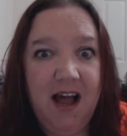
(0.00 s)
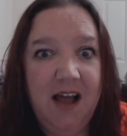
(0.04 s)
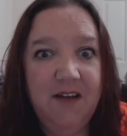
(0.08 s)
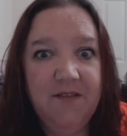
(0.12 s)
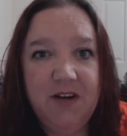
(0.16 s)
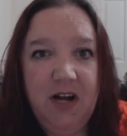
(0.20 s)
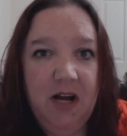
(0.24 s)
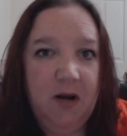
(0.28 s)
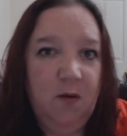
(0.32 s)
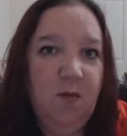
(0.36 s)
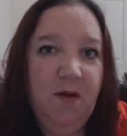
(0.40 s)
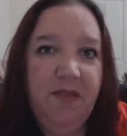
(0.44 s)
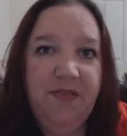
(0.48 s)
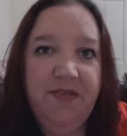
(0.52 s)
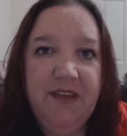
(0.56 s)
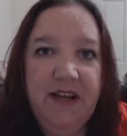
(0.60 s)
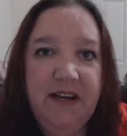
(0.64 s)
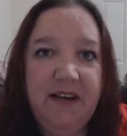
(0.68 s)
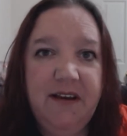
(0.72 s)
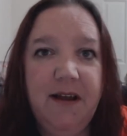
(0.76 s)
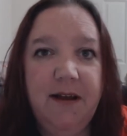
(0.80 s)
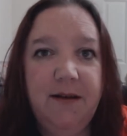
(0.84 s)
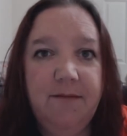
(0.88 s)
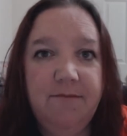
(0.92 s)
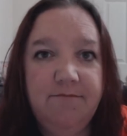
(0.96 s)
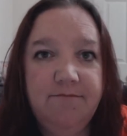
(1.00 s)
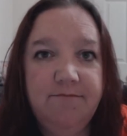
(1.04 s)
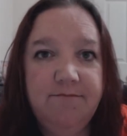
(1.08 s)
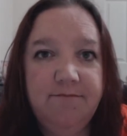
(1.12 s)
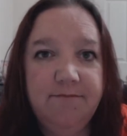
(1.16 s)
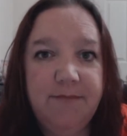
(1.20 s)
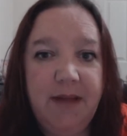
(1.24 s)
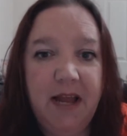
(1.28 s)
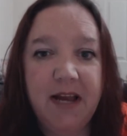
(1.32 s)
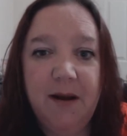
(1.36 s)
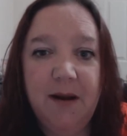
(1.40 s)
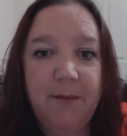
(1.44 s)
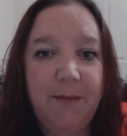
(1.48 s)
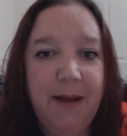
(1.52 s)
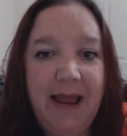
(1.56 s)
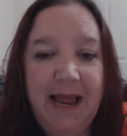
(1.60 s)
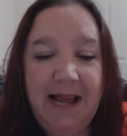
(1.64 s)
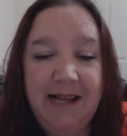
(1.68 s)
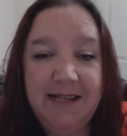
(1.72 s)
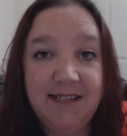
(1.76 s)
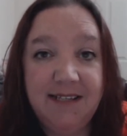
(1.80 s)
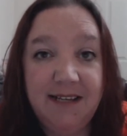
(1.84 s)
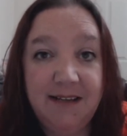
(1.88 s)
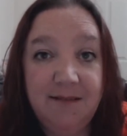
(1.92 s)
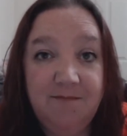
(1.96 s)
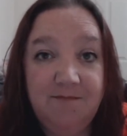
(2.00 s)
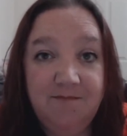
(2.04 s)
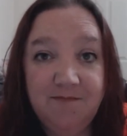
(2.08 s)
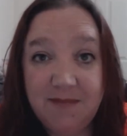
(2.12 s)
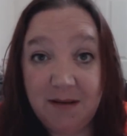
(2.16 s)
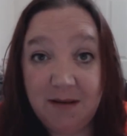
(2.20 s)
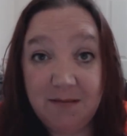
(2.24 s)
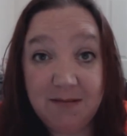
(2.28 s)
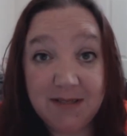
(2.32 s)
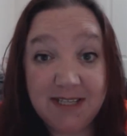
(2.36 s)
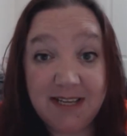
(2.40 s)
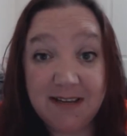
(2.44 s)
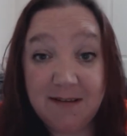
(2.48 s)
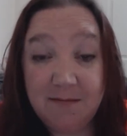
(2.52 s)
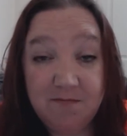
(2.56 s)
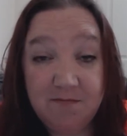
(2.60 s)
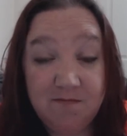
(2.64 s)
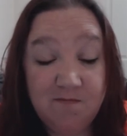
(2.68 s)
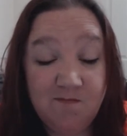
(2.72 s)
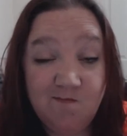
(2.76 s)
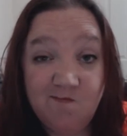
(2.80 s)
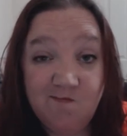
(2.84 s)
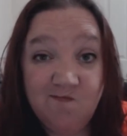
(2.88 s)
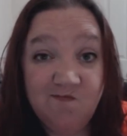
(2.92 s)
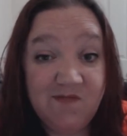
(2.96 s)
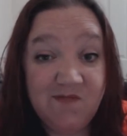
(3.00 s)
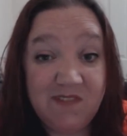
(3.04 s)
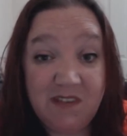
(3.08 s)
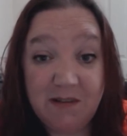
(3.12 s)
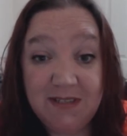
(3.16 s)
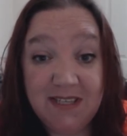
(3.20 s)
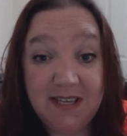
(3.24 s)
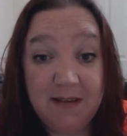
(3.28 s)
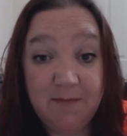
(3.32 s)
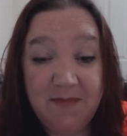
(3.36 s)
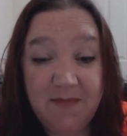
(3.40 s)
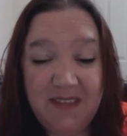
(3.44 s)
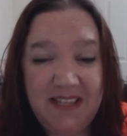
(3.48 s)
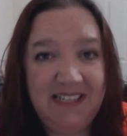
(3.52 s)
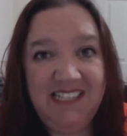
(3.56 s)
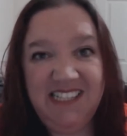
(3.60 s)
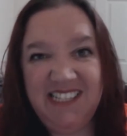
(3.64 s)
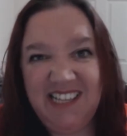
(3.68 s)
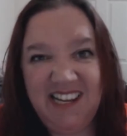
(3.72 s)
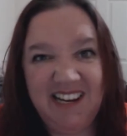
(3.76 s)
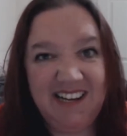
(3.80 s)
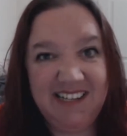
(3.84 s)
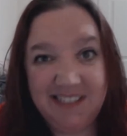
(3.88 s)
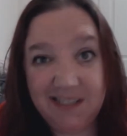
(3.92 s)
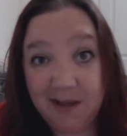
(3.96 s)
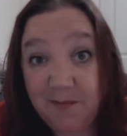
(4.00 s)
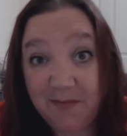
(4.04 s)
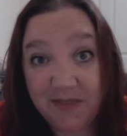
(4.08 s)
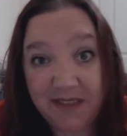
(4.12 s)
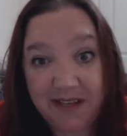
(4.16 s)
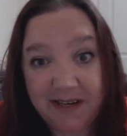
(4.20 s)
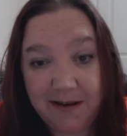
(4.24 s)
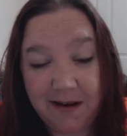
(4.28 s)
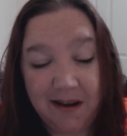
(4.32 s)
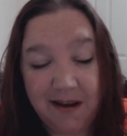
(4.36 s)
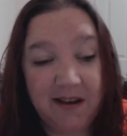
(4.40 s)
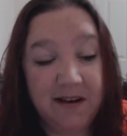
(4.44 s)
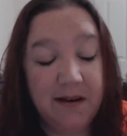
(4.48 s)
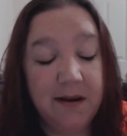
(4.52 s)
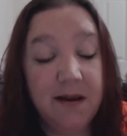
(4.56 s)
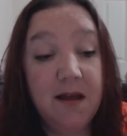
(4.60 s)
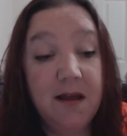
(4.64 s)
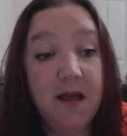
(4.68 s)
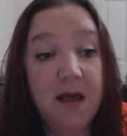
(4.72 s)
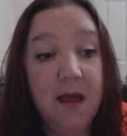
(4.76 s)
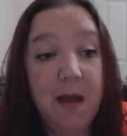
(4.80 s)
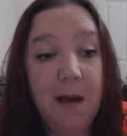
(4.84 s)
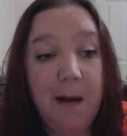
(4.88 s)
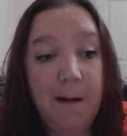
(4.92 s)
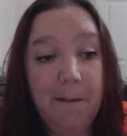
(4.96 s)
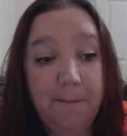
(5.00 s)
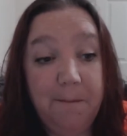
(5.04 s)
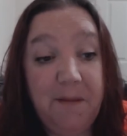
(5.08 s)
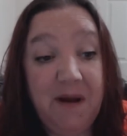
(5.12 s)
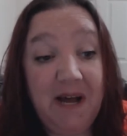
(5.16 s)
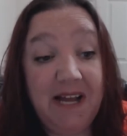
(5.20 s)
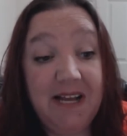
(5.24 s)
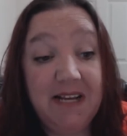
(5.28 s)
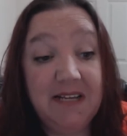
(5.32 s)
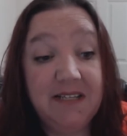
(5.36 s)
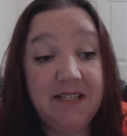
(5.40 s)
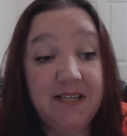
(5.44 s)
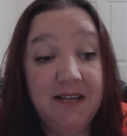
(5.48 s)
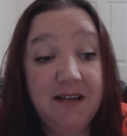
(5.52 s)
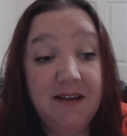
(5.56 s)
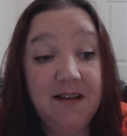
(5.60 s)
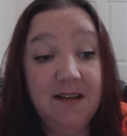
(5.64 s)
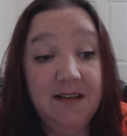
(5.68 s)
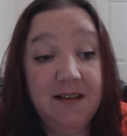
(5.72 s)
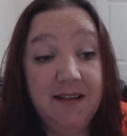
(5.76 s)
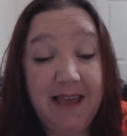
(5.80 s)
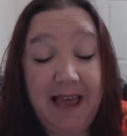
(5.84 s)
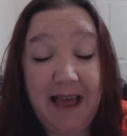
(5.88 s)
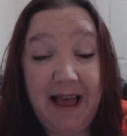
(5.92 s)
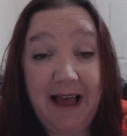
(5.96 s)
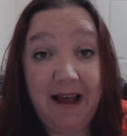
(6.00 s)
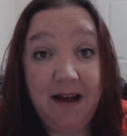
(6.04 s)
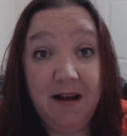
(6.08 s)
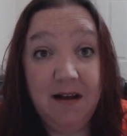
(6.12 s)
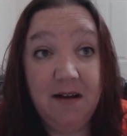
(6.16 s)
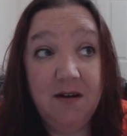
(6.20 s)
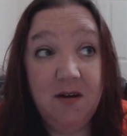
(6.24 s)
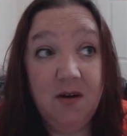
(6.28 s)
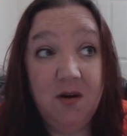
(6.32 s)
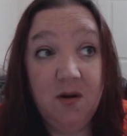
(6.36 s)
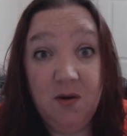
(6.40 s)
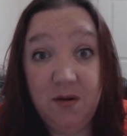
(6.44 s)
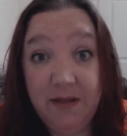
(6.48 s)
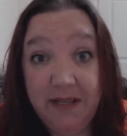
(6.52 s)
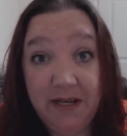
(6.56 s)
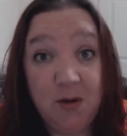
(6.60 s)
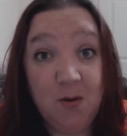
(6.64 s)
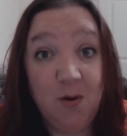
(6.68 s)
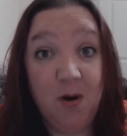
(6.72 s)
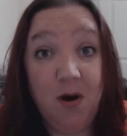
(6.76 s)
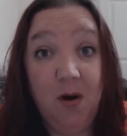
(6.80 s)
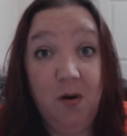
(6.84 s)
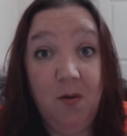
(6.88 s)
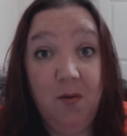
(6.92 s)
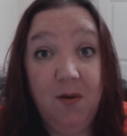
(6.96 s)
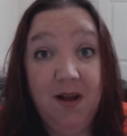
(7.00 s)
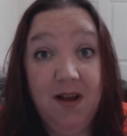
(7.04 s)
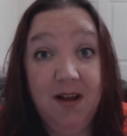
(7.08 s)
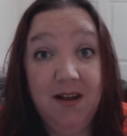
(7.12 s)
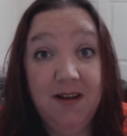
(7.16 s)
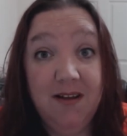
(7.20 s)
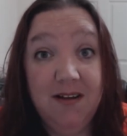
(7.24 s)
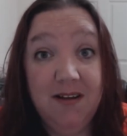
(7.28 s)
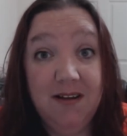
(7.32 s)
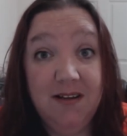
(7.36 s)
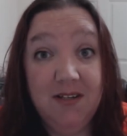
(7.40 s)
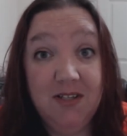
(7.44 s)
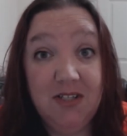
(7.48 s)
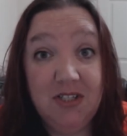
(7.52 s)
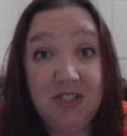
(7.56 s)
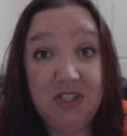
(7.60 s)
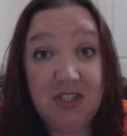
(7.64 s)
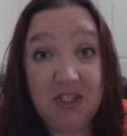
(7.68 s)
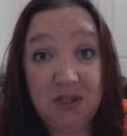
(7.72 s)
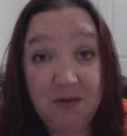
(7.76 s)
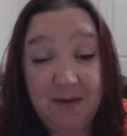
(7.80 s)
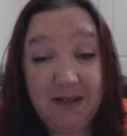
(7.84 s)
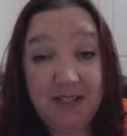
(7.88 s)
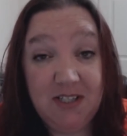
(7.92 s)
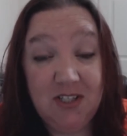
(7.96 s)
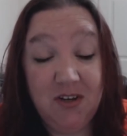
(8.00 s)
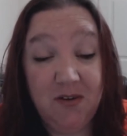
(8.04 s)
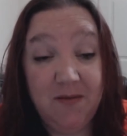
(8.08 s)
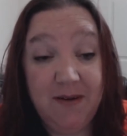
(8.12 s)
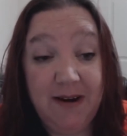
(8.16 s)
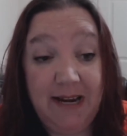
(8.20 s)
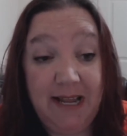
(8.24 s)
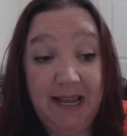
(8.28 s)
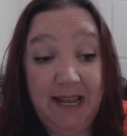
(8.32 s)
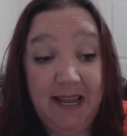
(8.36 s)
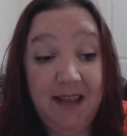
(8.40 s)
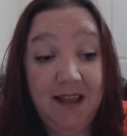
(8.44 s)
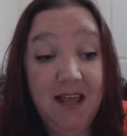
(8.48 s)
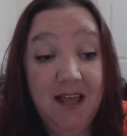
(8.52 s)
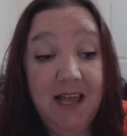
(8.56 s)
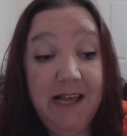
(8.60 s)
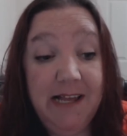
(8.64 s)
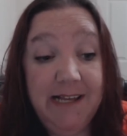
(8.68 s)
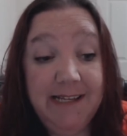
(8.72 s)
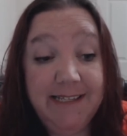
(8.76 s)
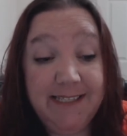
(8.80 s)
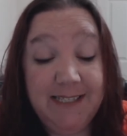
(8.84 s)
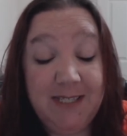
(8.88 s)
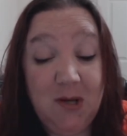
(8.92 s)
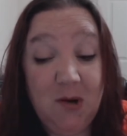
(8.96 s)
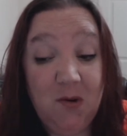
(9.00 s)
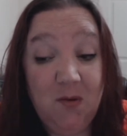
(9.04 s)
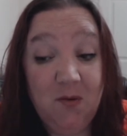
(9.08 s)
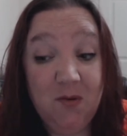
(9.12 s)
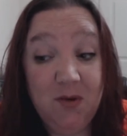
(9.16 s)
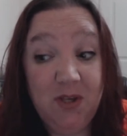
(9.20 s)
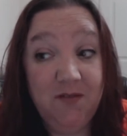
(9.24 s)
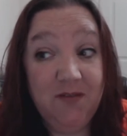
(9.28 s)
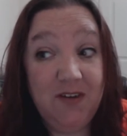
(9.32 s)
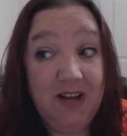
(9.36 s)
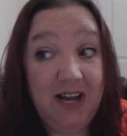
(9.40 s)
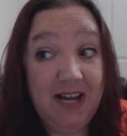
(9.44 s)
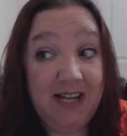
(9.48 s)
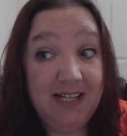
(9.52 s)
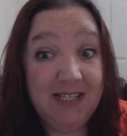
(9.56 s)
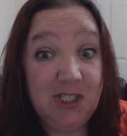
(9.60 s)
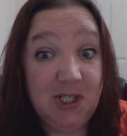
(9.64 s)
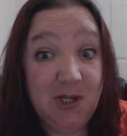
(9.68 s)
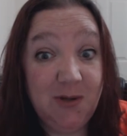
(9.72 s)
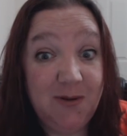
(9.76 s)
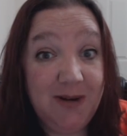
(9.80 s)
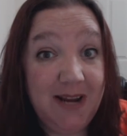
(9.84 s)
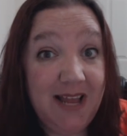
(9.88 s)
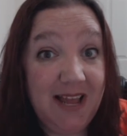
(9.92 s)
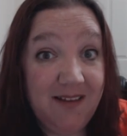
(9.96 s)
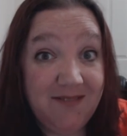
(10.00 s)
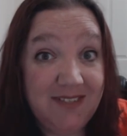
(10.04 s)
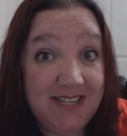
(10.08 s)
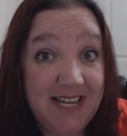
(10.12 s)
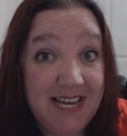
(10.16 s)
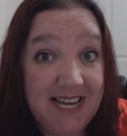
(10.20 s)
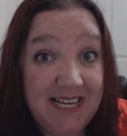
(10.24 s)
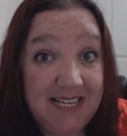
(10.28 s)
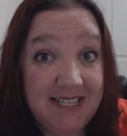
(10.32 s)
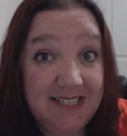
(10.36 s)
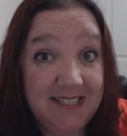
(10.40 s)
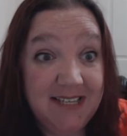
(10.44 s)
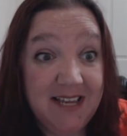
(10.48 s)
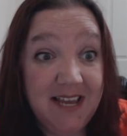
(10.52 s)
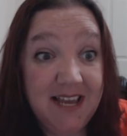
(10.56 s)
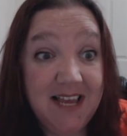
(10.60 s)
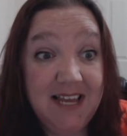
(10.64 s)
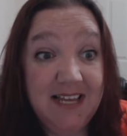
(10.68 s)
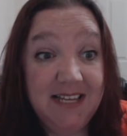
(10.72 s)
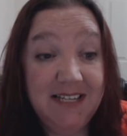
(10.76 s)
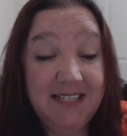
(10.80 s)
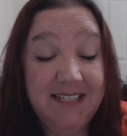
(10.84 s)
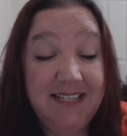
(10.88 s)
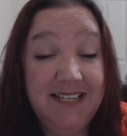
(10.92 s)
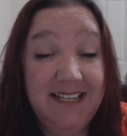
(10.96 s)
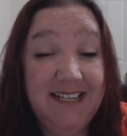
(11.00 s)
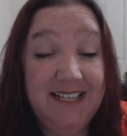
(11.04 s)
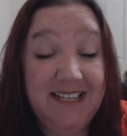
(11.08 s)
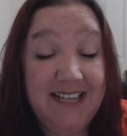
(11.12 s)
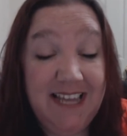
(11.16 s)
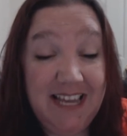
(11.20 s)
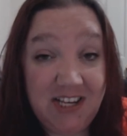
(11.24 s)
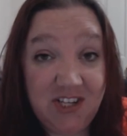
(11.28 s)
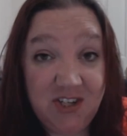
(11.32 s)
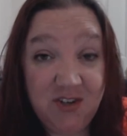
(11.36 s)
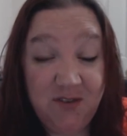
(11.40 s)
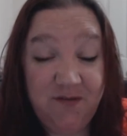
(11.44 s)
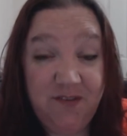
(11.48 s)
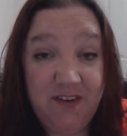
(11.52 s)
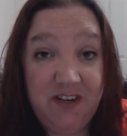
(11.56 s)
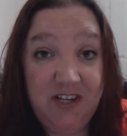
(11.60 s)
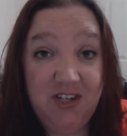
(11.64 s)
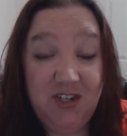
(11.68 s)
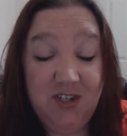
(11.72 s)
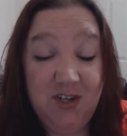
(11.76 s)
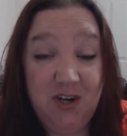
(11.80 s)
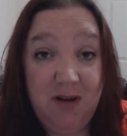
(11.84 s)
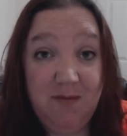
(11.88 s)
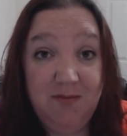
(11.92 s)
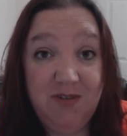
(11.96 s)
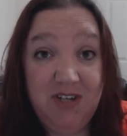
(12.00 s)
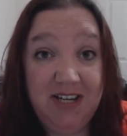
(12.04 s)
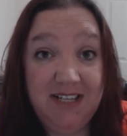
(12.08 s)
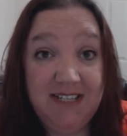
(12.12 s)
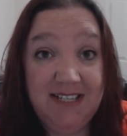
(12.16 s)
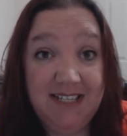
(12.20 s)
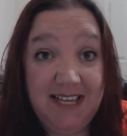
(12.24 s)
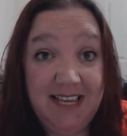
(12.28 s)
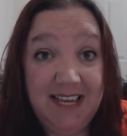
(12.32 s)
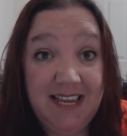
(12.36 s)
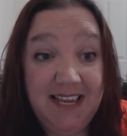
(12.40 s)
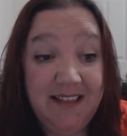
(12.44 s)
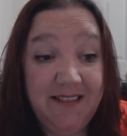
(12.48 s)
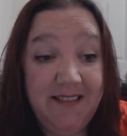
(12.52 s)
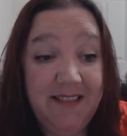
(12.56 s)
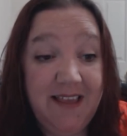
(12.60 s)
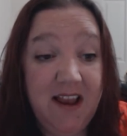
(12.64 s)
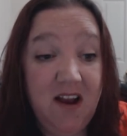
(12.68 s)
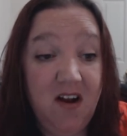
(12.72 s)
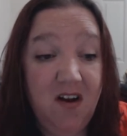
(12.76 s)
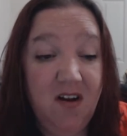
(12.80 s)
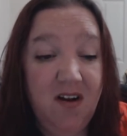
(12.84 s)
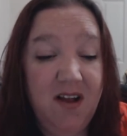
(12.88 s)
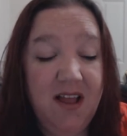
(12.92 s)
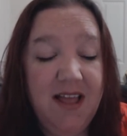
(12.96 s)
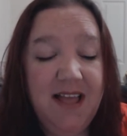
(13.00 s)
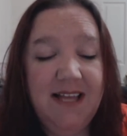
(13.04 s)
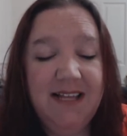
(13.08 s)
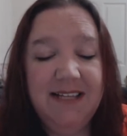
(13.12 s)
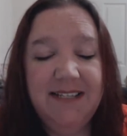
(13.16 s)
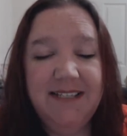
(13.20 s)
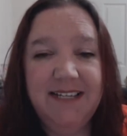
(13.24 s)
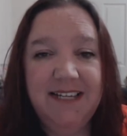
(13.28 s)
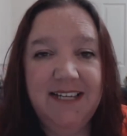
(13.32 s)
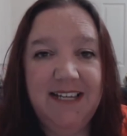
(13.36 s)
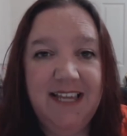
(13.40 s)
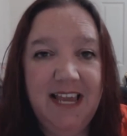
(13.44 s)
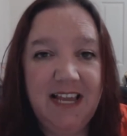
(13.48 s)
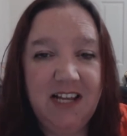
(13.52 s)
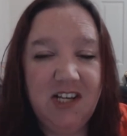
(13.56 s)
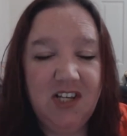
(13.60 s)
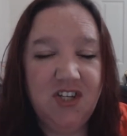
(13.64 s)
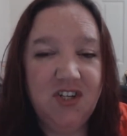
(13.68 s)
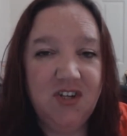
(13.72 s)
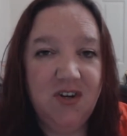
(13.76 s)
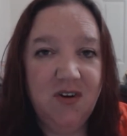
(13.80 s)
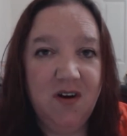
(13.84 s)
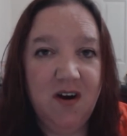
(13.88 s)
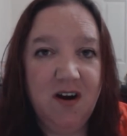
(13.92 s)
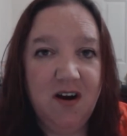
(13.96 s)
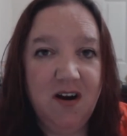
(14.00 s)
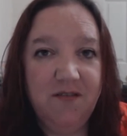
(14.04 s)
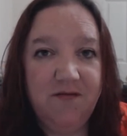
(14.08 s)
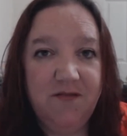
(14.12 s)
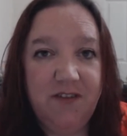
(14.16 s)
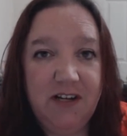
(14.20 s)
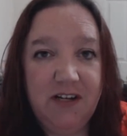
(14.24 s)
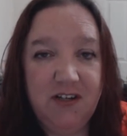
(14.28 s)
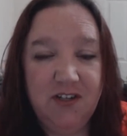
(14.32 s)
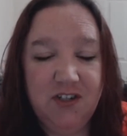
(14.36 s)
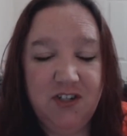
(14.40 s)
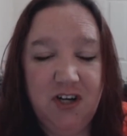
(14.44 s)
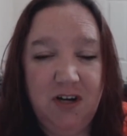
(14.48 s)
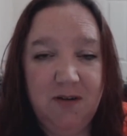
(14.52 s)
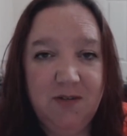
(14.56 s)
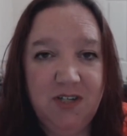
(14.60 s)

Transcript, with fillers: I've got one thing done. I got my hat done. That was it. That was it. At least I got something done. But yeah, holy crow two months already. So you've got two and a half days to get your finished objects in there, to get your finished